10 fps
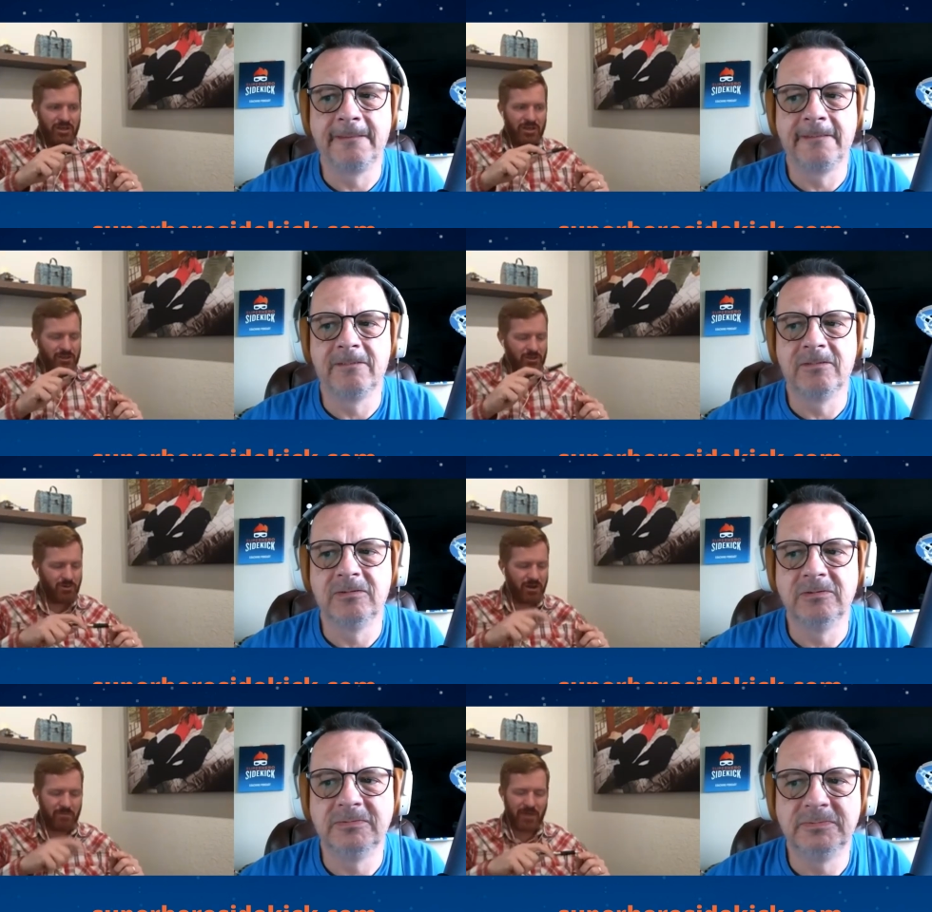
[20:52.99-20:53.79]
Speaker 1: you
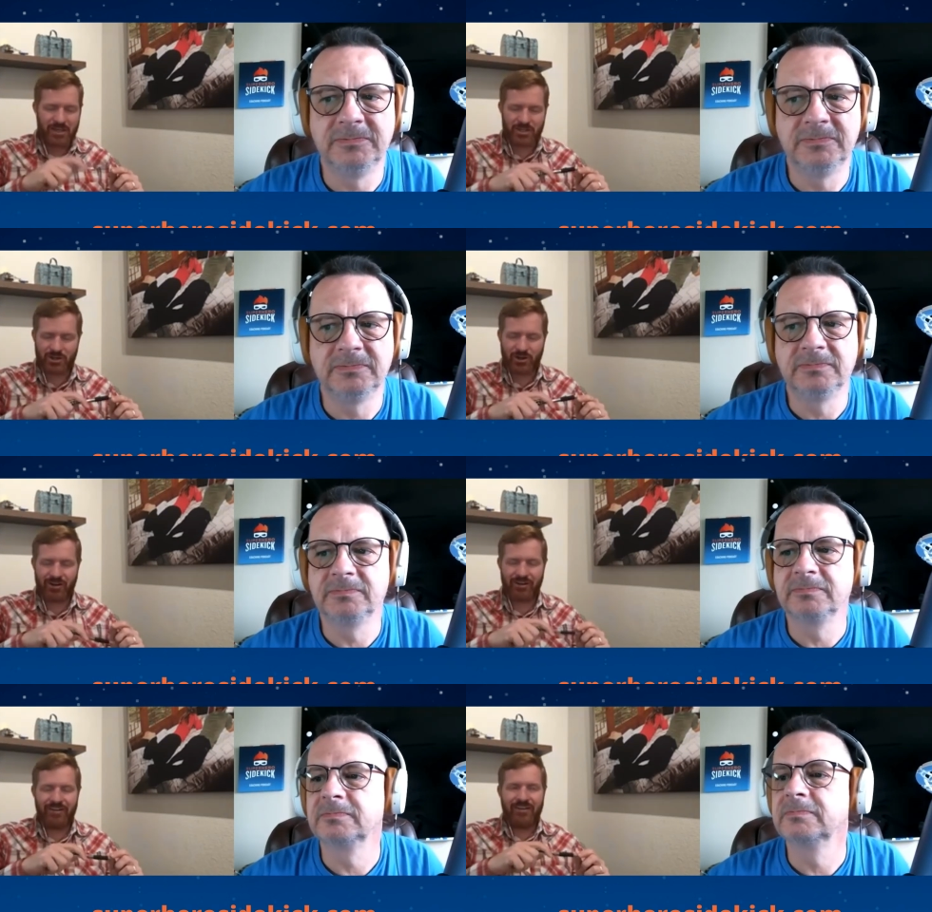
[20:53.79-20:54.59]
want to make
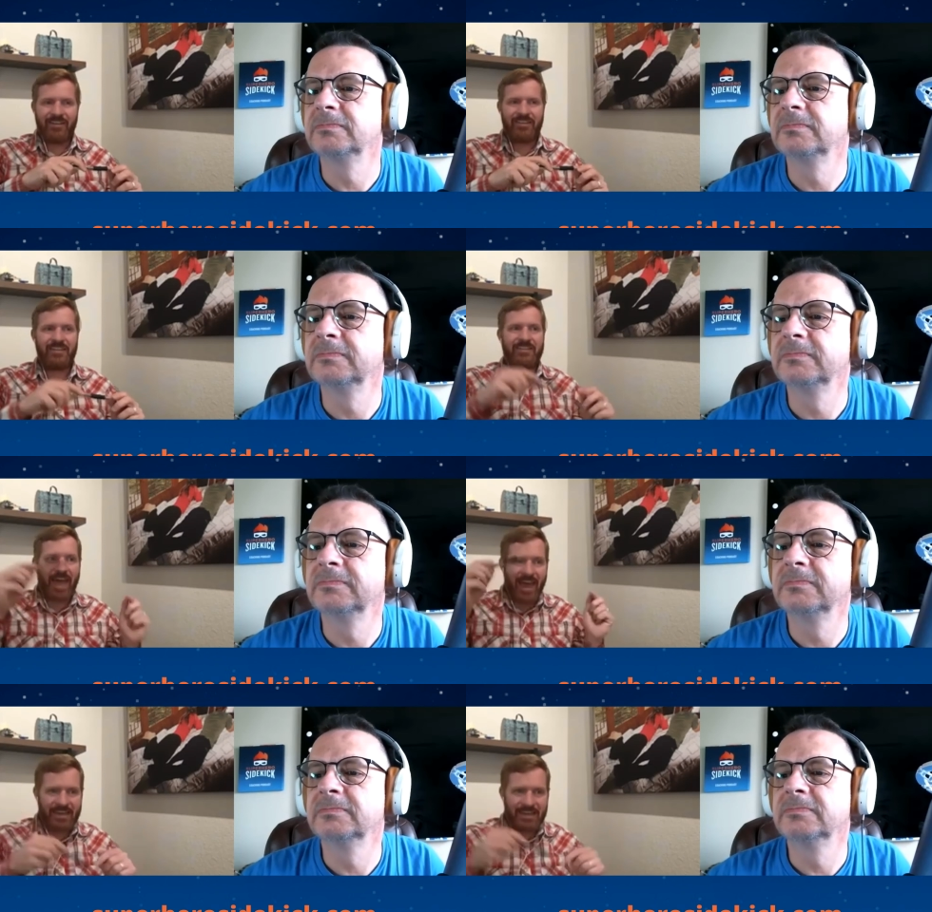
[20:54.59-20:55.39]
sure that
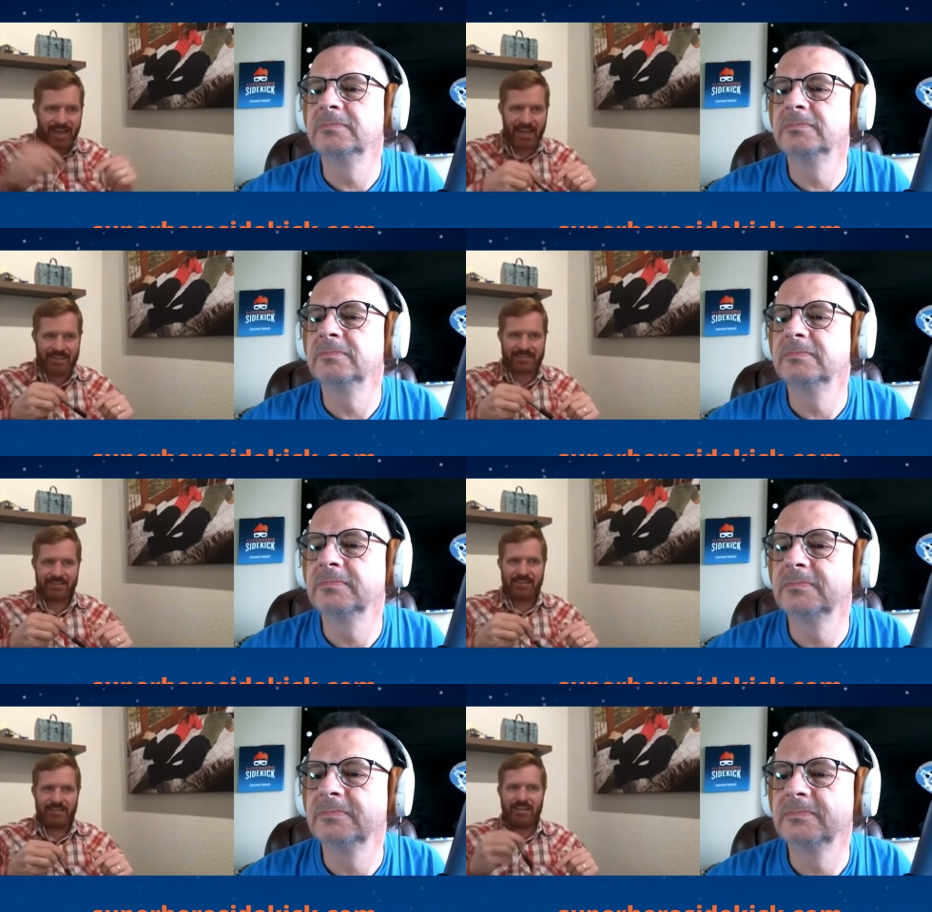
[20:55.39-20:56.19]
that night
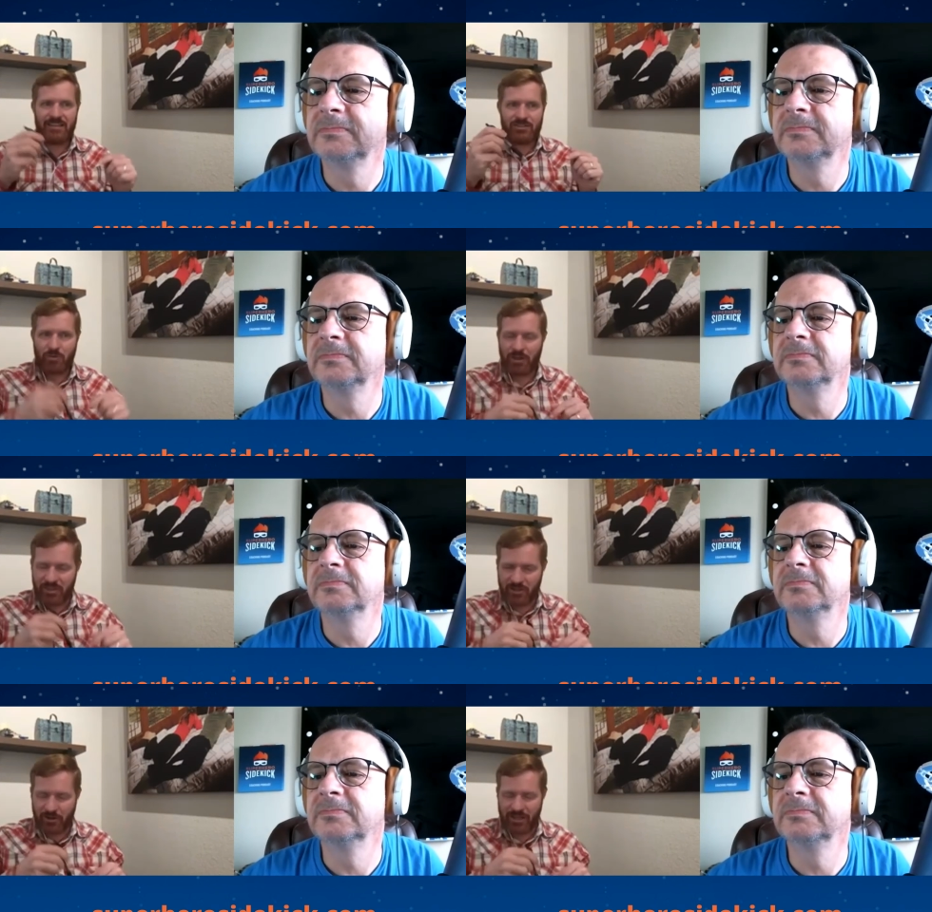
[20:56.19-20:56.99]
is when the
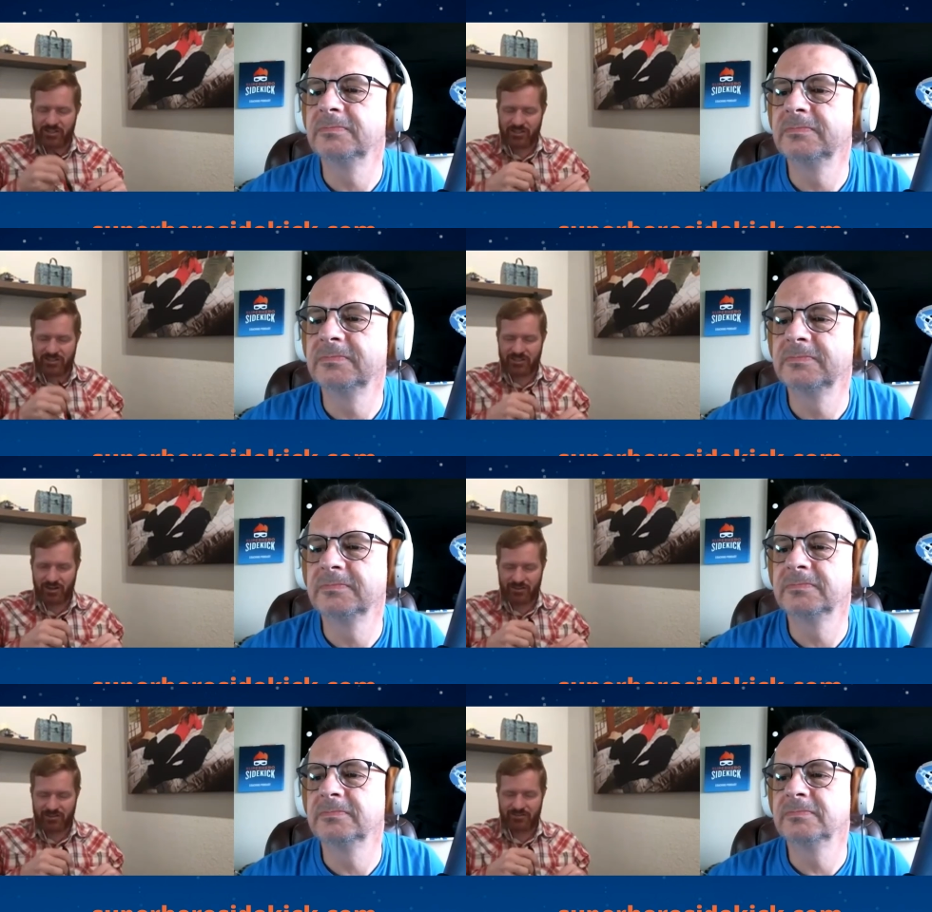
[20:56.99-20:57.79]
donation
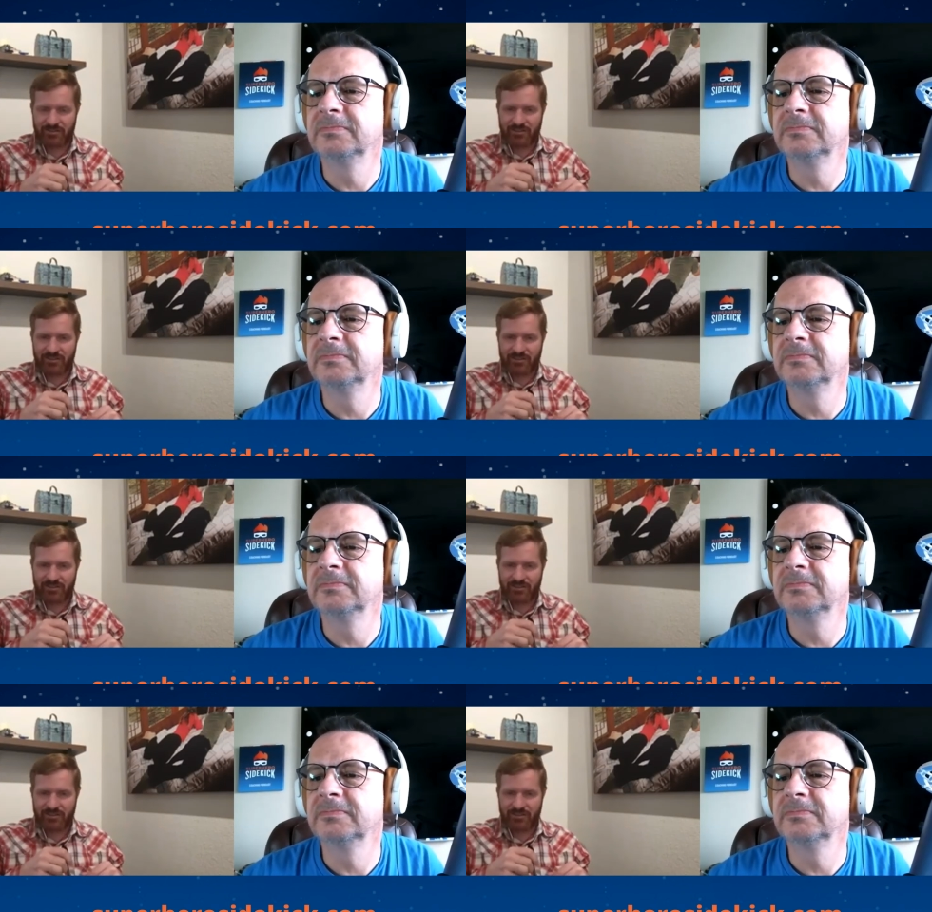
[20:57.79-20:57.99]
starts.